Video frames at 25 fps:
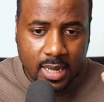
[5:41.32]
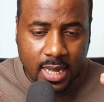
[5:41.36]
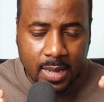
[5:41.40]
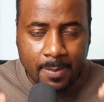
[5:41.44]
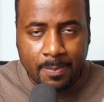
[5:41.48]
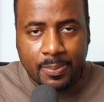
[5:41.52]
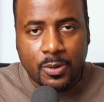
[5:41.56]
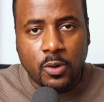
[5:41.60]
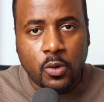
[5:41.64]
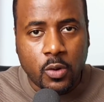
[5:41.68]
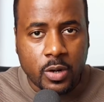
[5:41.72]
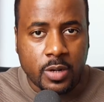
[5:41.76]

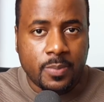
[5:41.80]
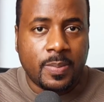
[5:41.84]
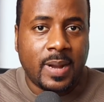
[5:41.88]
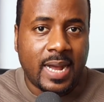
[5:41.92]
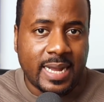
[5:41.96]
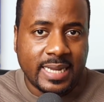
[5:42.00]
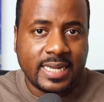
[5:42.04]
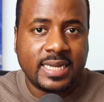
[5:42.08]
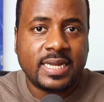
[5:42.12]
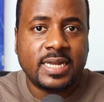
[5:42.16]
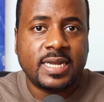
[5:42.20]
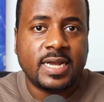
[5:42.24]
employed
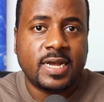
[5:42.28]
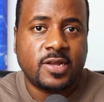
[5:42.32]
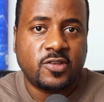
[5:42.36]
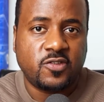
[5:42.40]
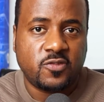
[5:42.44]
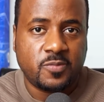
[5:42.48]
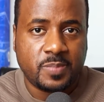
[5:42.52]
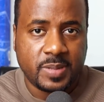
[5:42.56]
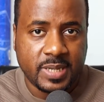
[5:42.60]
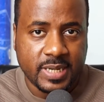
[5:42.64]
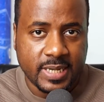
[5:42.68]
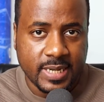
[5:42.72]
by
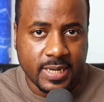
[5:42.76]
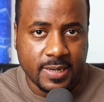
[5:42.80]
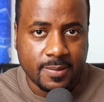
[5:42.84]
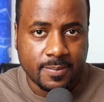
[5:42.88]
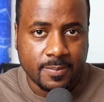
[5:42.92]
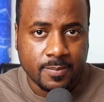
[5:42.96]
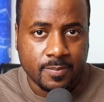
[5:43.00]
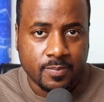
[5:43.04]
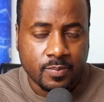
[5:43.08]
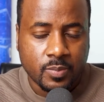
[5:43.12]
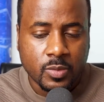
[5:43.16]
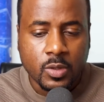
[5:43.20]

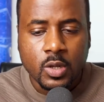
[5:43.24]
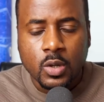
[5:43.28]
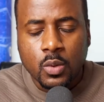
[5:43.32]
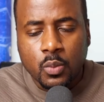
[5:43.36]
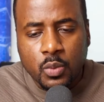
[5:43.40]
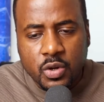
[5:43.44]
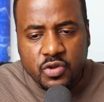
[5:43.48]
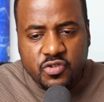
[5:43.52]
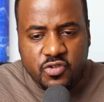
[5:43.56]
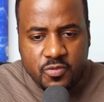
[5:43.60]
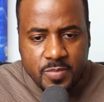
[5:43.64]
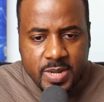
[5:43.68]
ESPN,
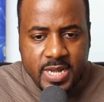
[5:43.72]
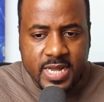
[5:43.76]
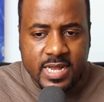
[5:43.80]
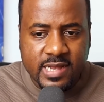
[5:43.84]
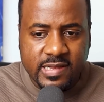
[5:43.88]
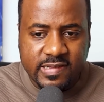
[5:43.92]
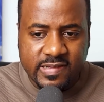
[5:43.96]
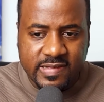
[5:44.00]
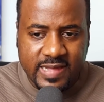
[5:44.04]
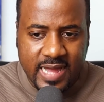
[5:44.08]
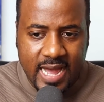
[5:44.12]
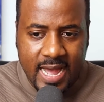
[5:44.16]
which
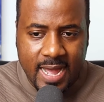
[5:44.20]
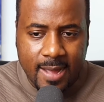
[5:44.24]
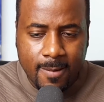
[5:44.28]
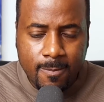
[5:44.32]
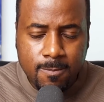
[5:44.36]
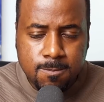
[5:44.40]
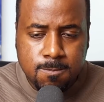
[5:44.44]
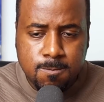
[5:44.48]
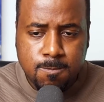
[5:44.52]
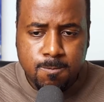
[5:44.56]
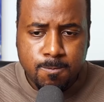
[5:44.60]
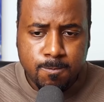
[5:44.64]
means
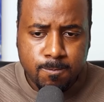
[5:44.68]
that